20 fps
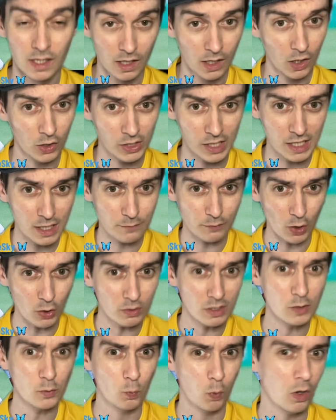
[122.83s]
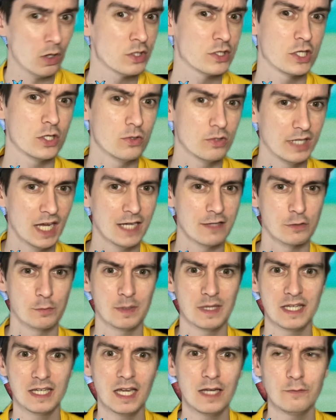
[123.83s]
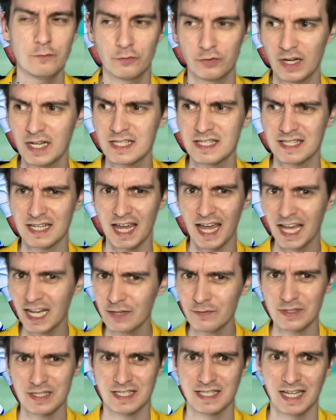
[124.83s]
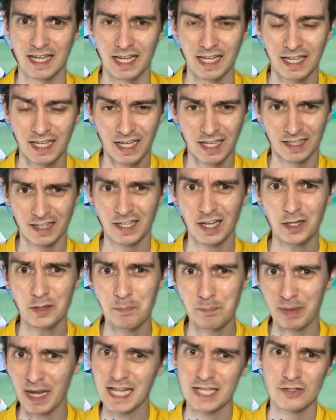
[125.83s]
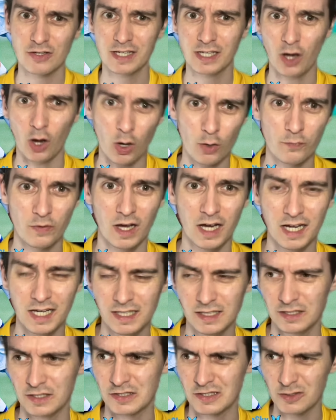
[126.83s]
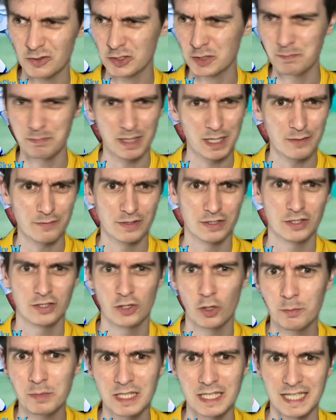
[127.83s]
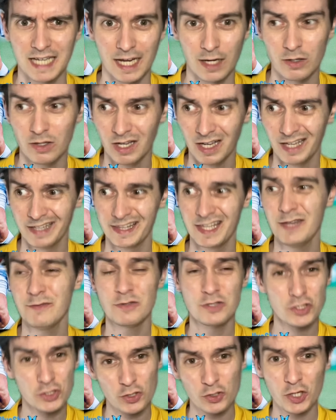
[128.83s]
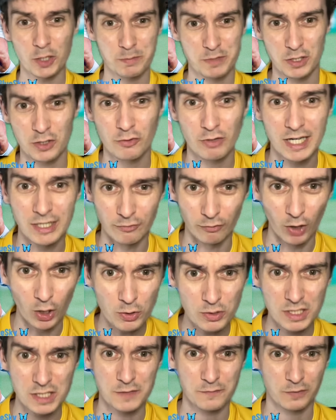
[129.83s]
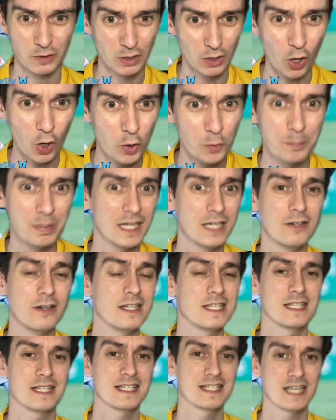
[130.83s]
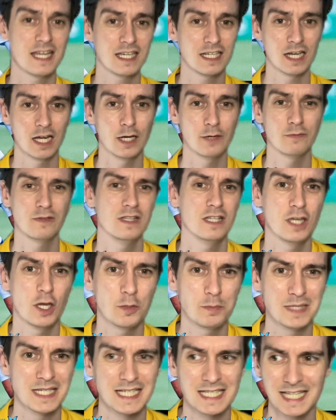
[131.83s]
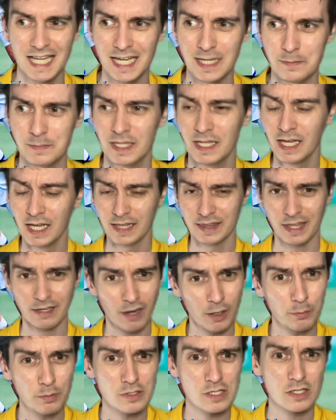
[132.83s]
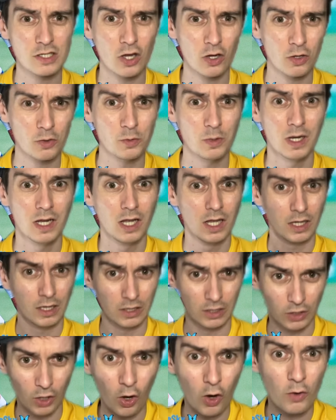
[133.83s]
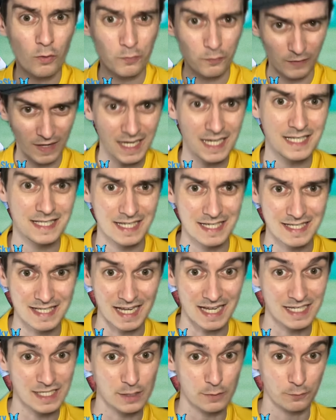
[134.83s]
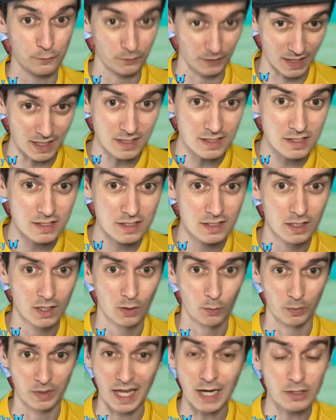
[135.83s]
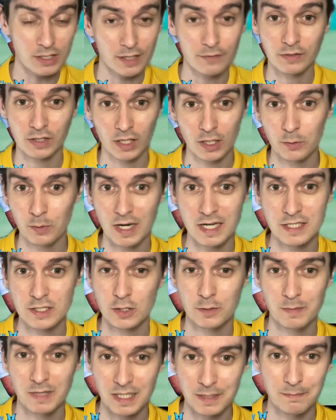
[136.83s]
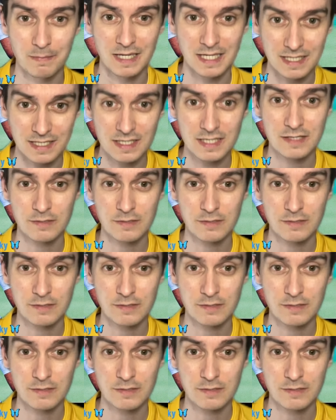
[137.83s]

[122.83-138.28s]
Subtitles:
Okay, they've only won 2 games, but they gave France a hell of a scare. The kind of battering off Ireland looks a bit of an anomaly now. They even stood up to the Red Roses for long periods in the second half in the opening game. They're able to go long phases in defence without giving away too many metres.